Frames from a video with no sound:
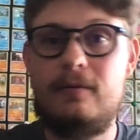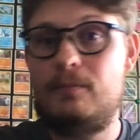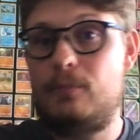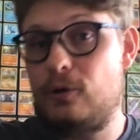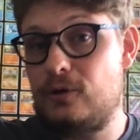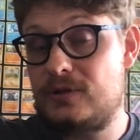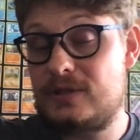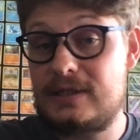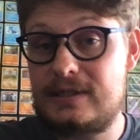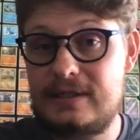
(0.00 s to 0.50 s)

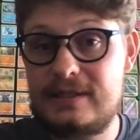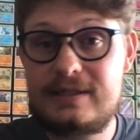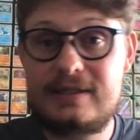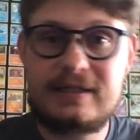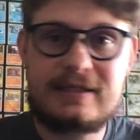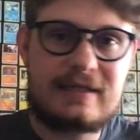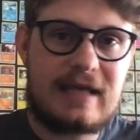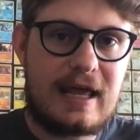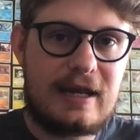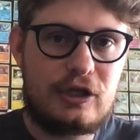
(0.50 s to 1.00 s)
both
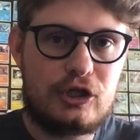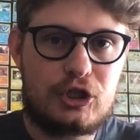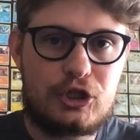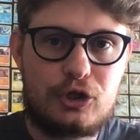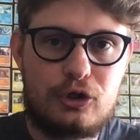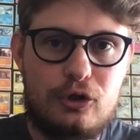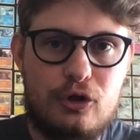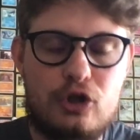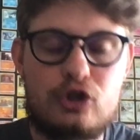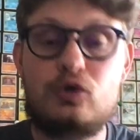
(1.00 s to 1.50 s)
statistics and
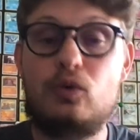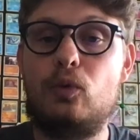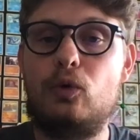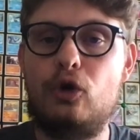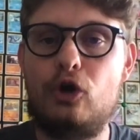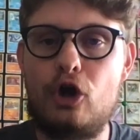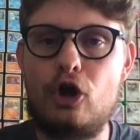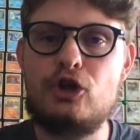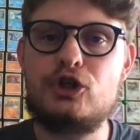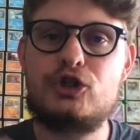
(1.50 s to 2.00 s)
insurance
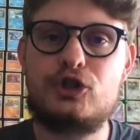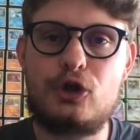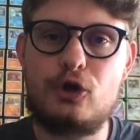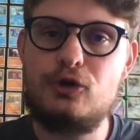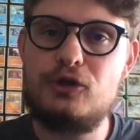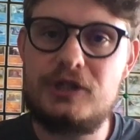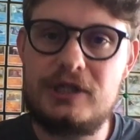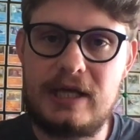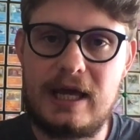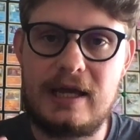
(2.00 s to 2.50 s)
were
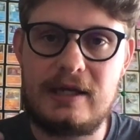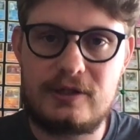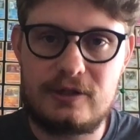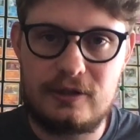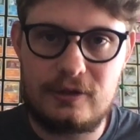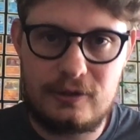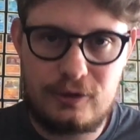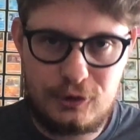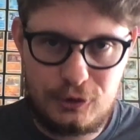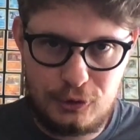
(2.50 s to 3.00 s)

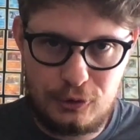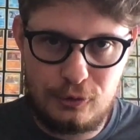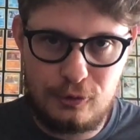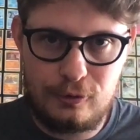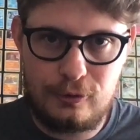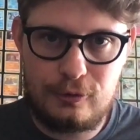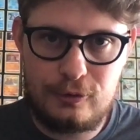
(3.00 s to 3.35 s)
associated to,